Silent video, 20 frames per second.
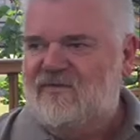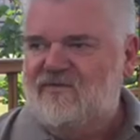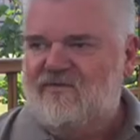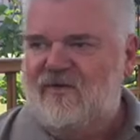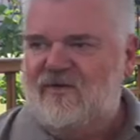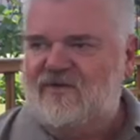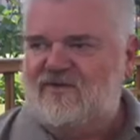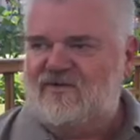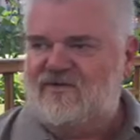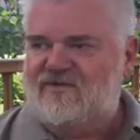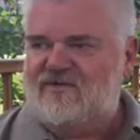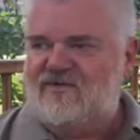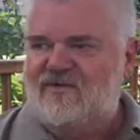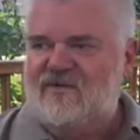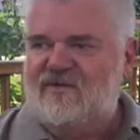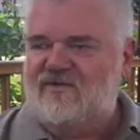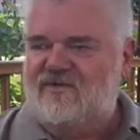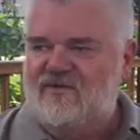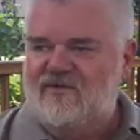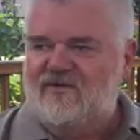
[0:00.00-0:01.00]
vests,
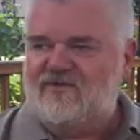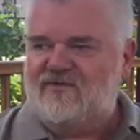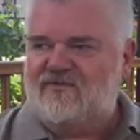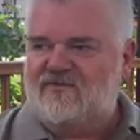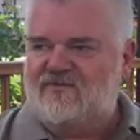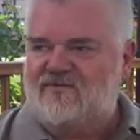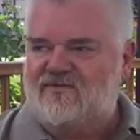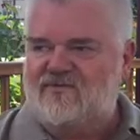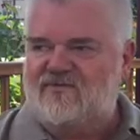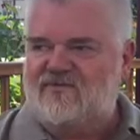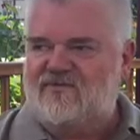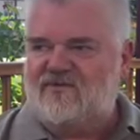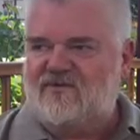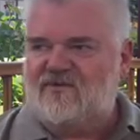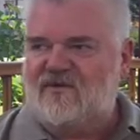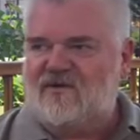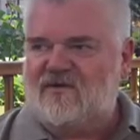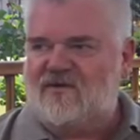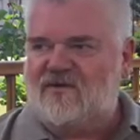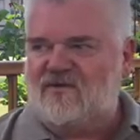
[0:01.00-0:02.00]
singlets,
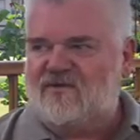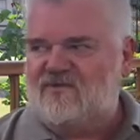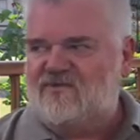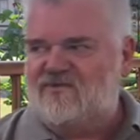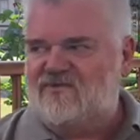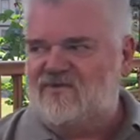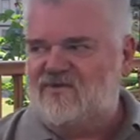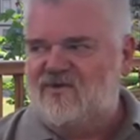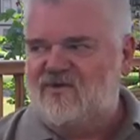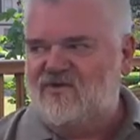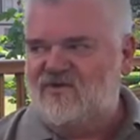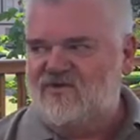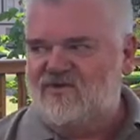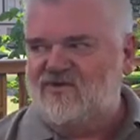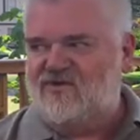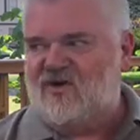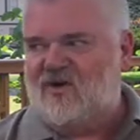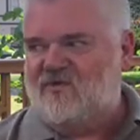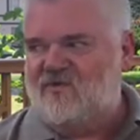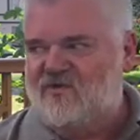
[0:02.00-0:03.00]
shirts,
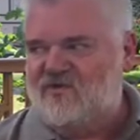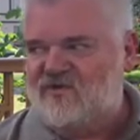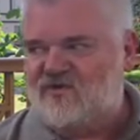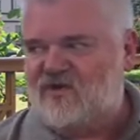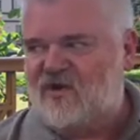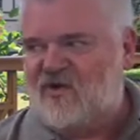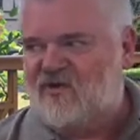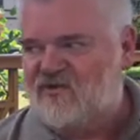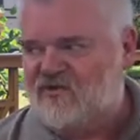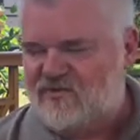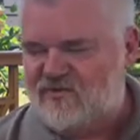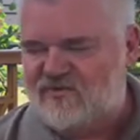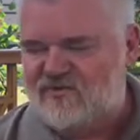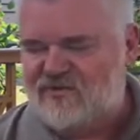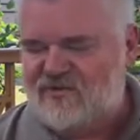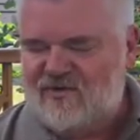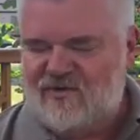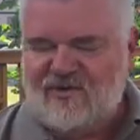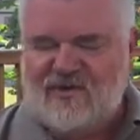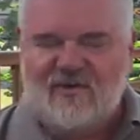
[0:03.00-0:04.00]
jumpers, coats.
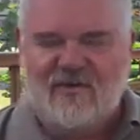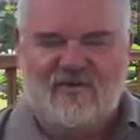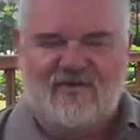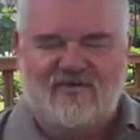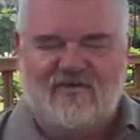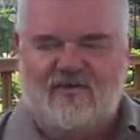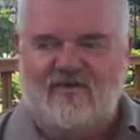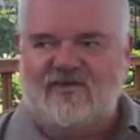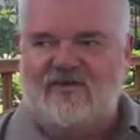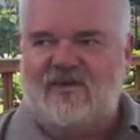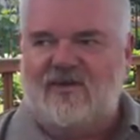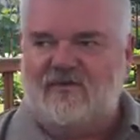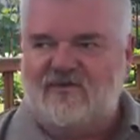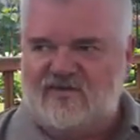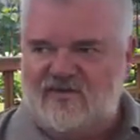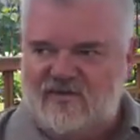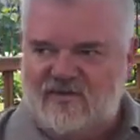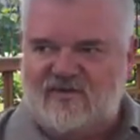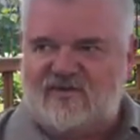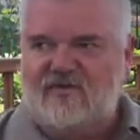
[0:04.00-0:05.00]
So obviously that was
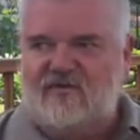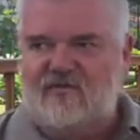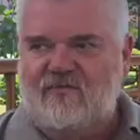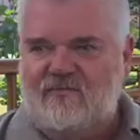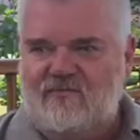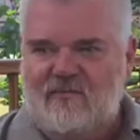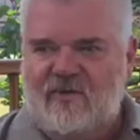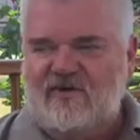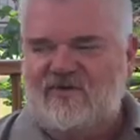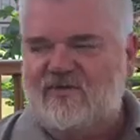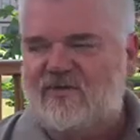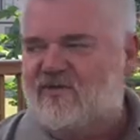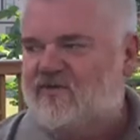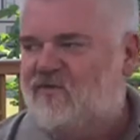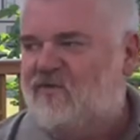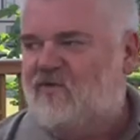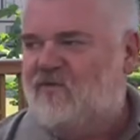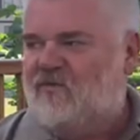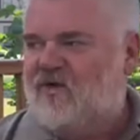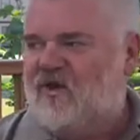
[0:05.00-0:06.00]
just sort of basically
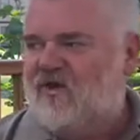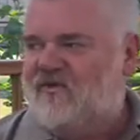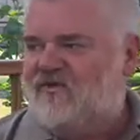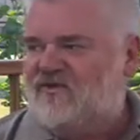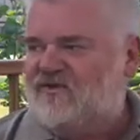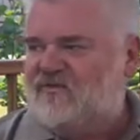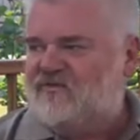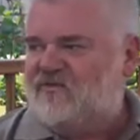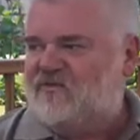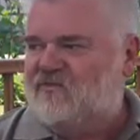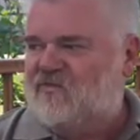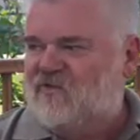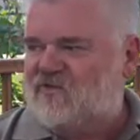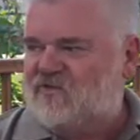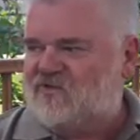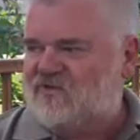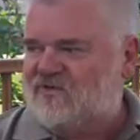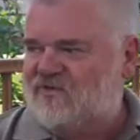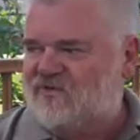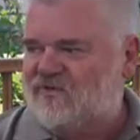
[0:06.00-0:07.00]
hurled behind us as we walked
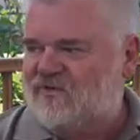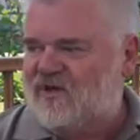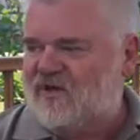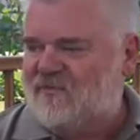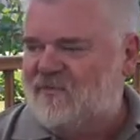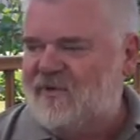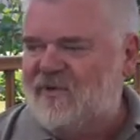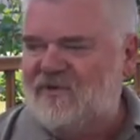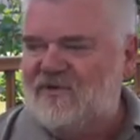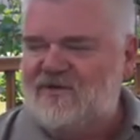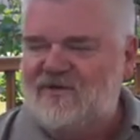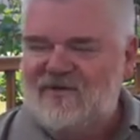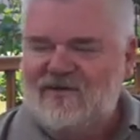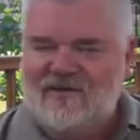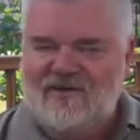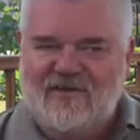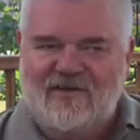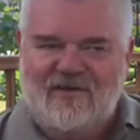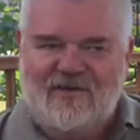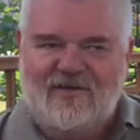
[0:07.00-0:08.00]
across the tarmac.
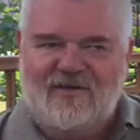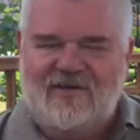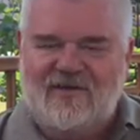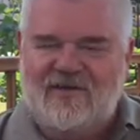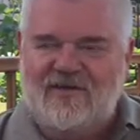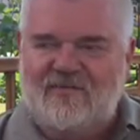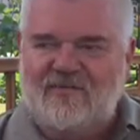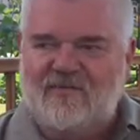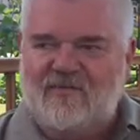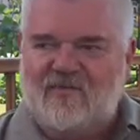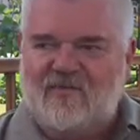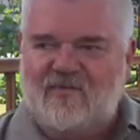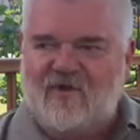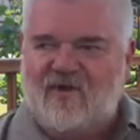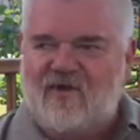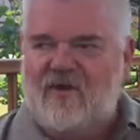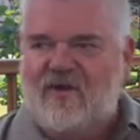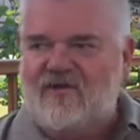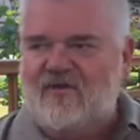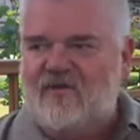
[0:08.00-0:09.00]

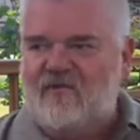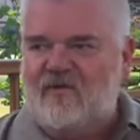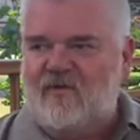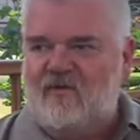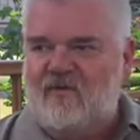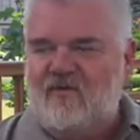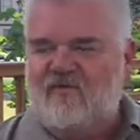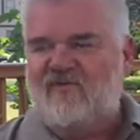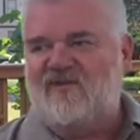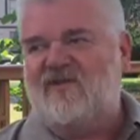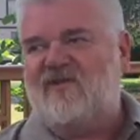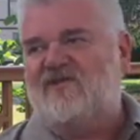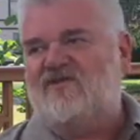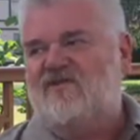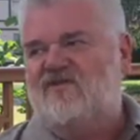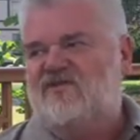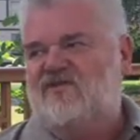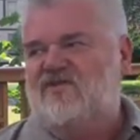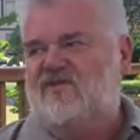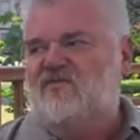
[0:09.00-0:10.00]
Quite an eye-opener when we did get
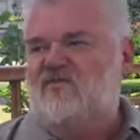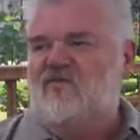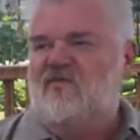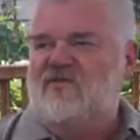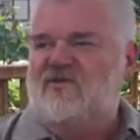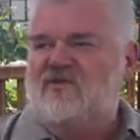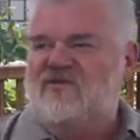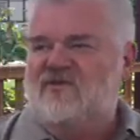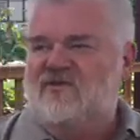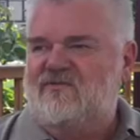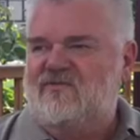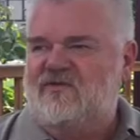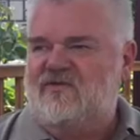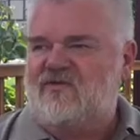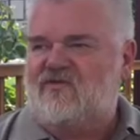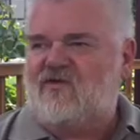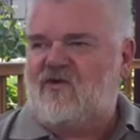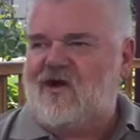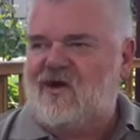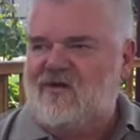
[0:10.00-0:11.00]
to the terminal, because it was
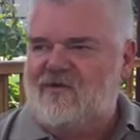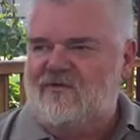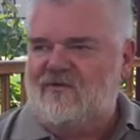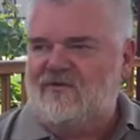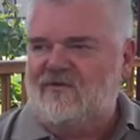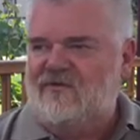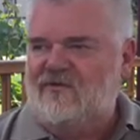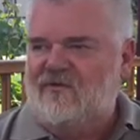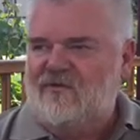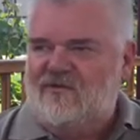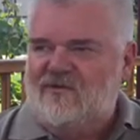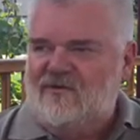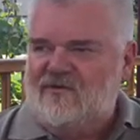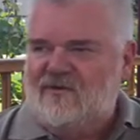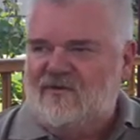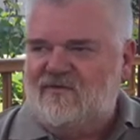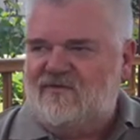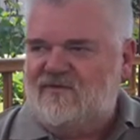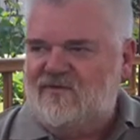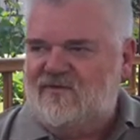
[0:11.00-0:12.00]
crowded
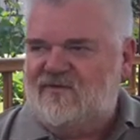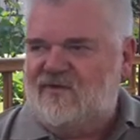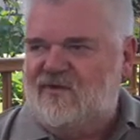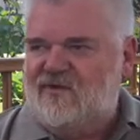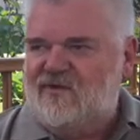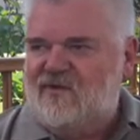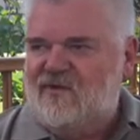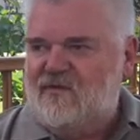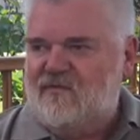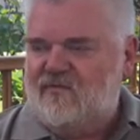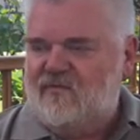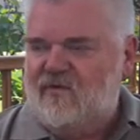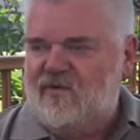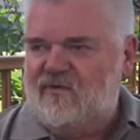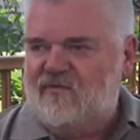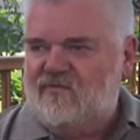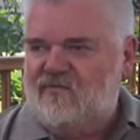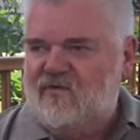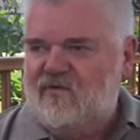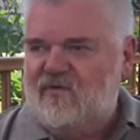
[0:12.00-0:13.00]
at 6 a.m, but
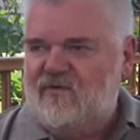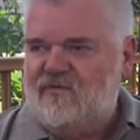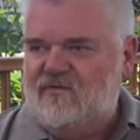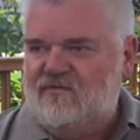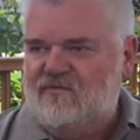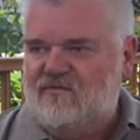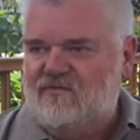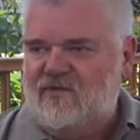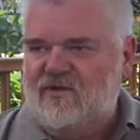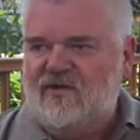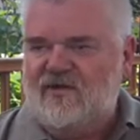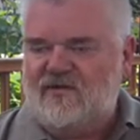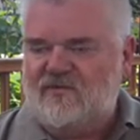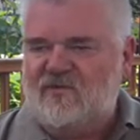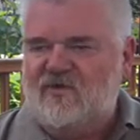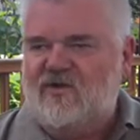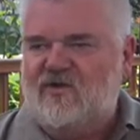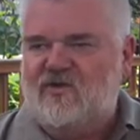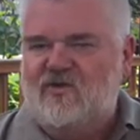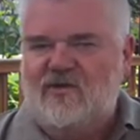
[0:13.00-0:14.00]
we realised
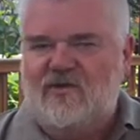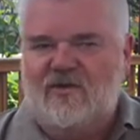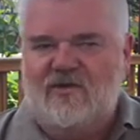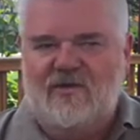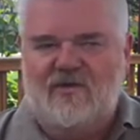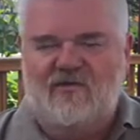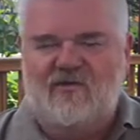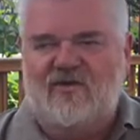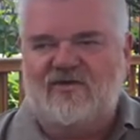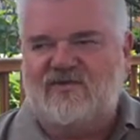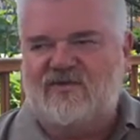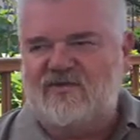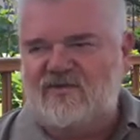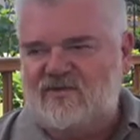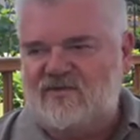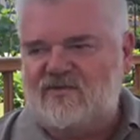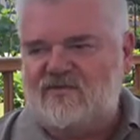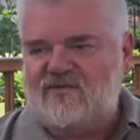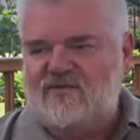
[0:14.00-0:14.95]
pretty quickly it wasn't